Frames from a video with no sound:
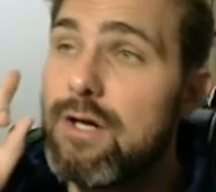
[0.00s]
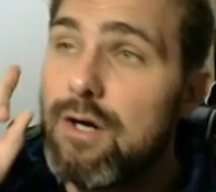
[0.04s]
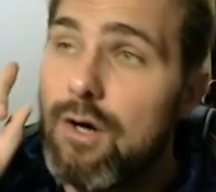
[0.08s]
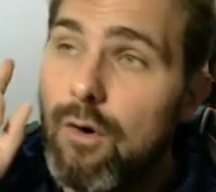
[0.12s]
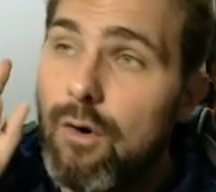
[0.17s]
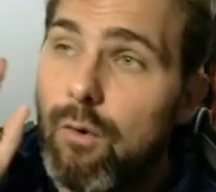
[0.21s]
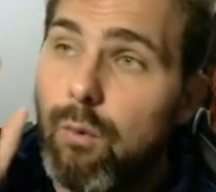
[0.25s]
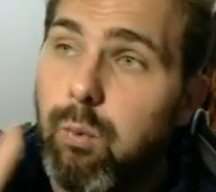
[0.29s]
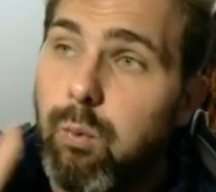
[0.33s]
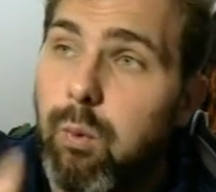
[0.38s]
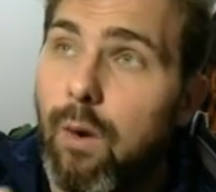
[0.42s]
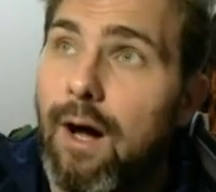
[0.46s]

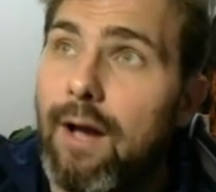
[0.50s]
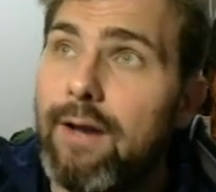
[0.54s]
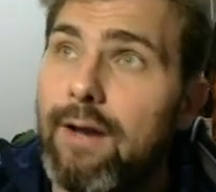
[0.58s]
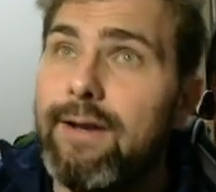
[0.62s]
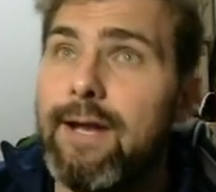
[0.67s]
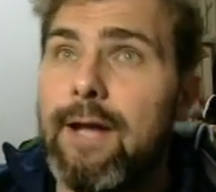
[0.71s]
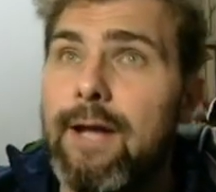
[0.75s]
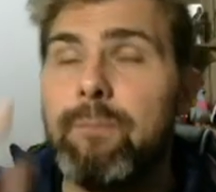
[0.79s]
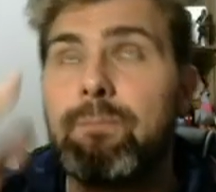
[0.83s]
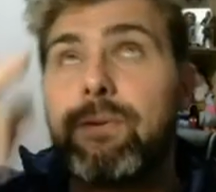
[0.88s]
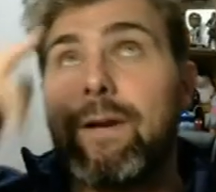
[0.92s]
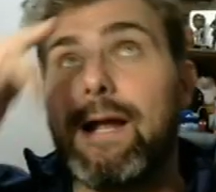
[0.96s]
One,
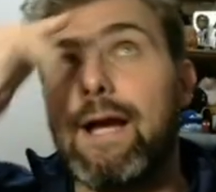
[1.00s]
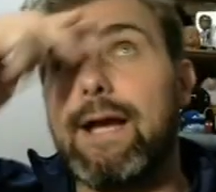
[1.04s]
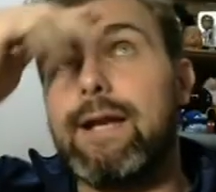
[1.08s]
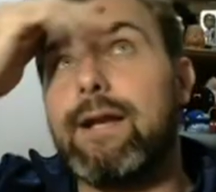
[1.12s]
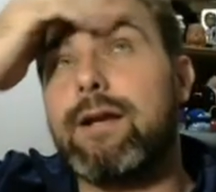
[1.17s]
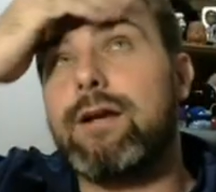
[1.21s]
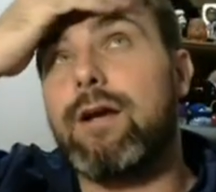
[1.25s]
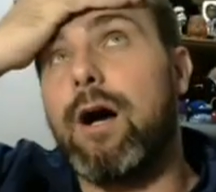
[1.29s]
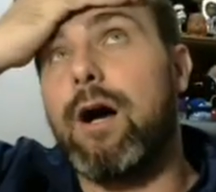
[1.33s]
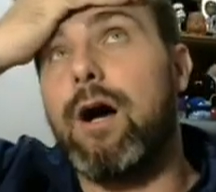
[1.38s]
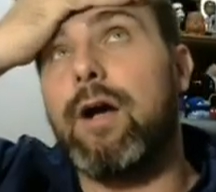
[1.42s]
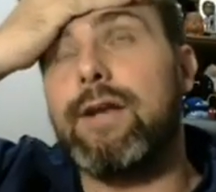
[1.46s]
they play the
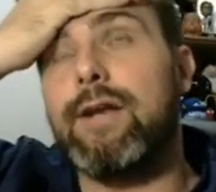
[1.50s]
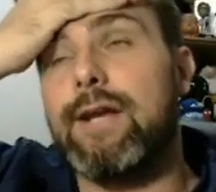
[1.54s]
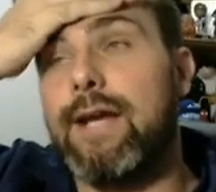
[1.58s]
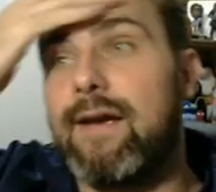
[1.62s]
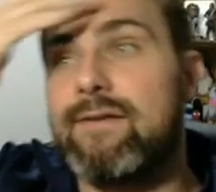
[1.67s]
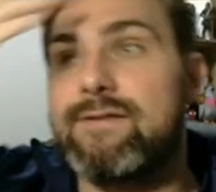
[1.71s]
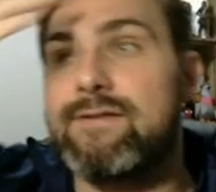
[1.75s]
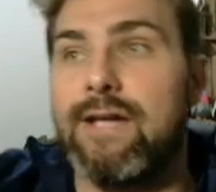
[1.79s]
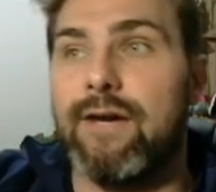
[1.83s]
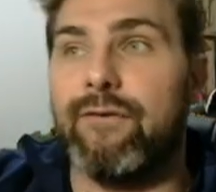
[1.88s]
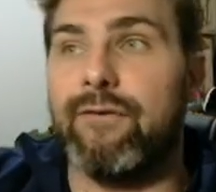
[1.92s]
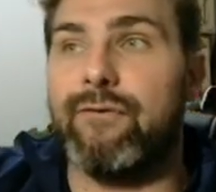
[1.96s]
card that
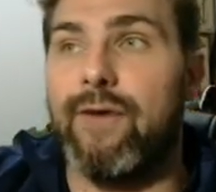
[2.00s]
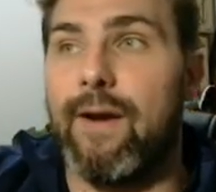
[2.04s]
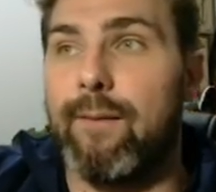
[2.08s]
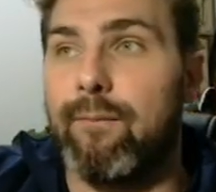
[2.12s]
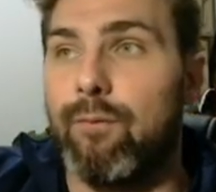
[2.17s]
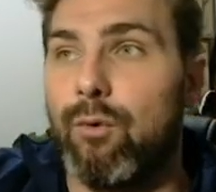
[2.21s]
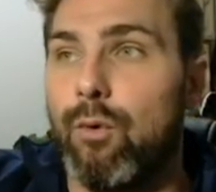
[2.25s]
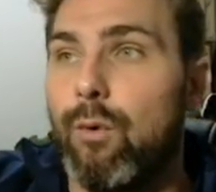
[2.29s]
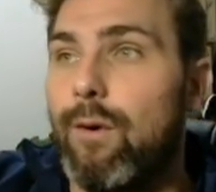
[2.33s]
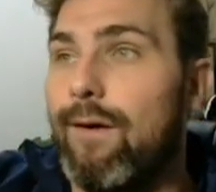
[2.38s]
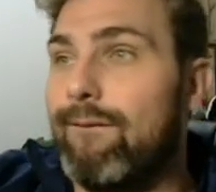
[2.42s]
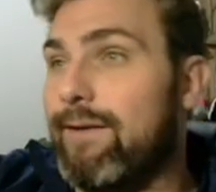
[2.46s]
gives it
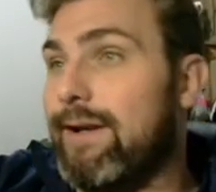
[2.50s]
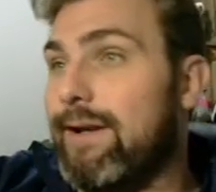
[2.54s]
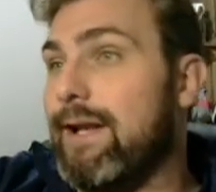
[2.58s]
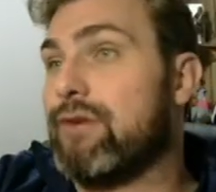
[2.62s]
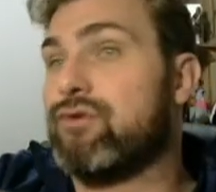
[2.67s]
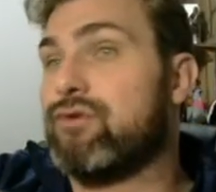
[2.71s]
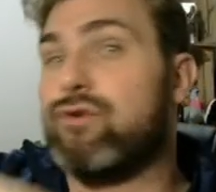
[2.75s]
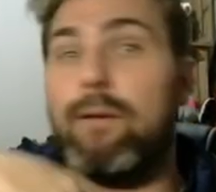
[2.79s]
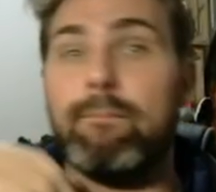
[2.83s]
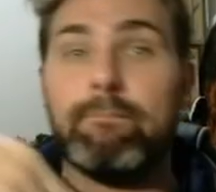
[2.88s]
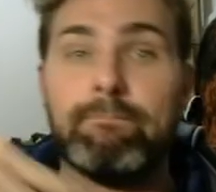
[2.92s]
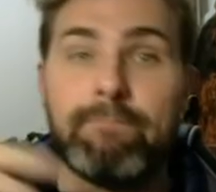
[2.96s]
ephemeral, and then they
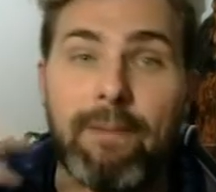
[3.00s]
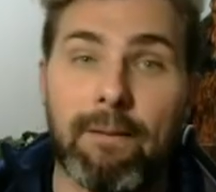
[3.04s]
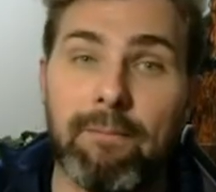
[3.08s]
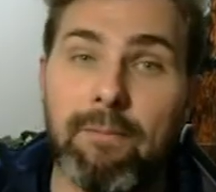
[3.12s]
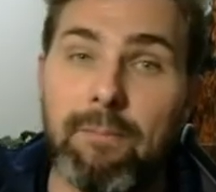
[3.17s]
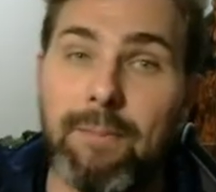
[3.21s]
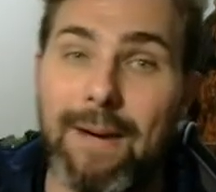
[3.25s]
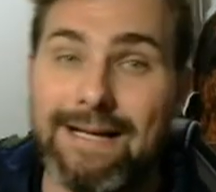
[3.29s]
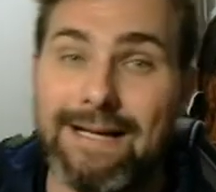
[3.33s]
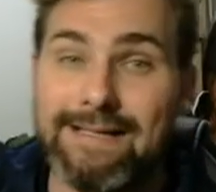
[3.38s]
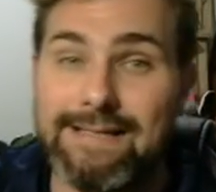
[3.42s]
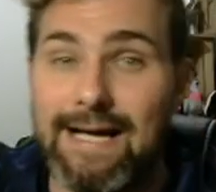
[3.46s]
try and bump it
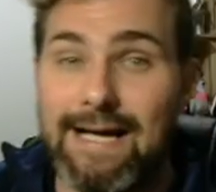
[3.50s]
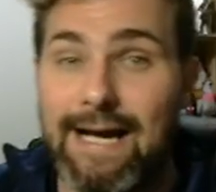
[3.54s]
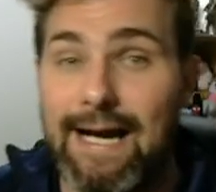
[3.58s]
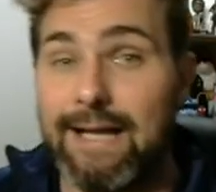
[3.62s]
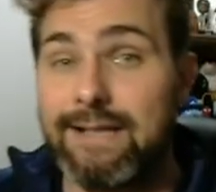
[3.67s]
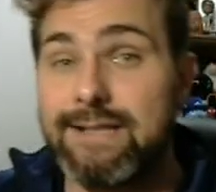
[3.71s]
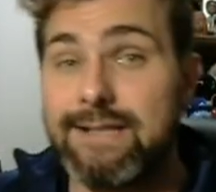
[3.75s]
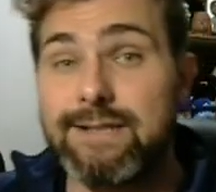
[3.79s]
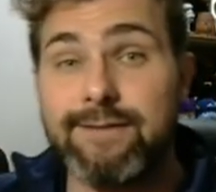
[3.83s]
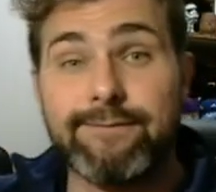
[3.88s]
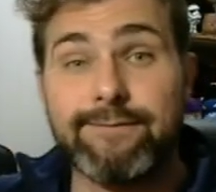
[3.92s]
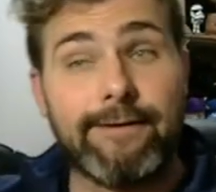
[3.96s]
back to hand.
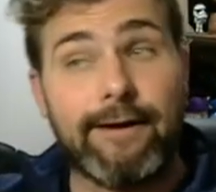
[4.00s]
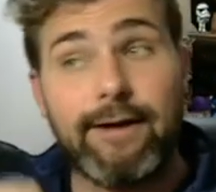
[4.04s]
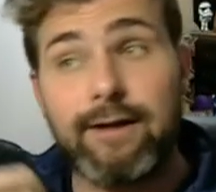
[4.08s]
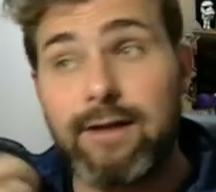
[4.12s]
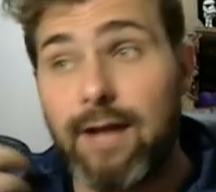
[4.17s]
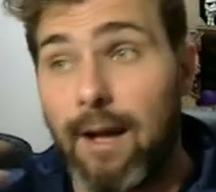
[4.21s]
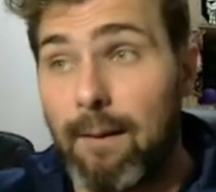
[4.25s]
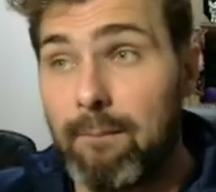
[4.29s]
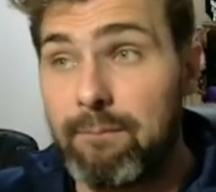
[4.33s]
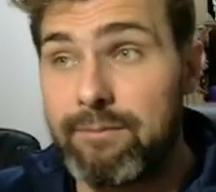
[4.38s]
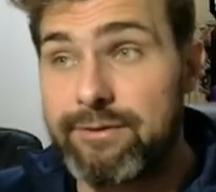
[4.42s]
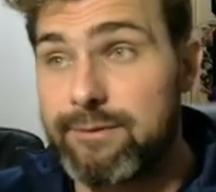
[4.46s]
It's a very
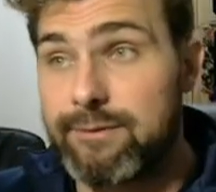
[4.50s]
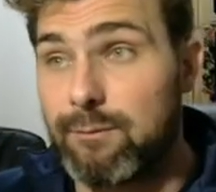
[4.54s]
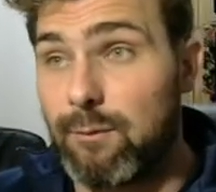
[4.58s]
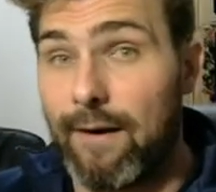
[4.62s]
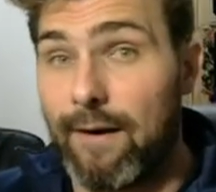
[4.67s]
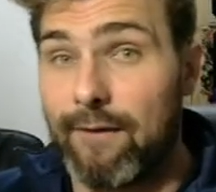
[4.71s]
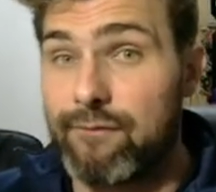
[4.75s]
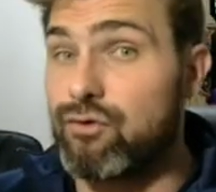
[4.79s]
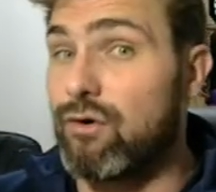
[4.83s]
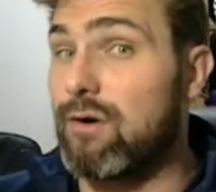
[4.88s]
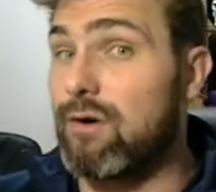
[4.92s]
cumbersome way of trying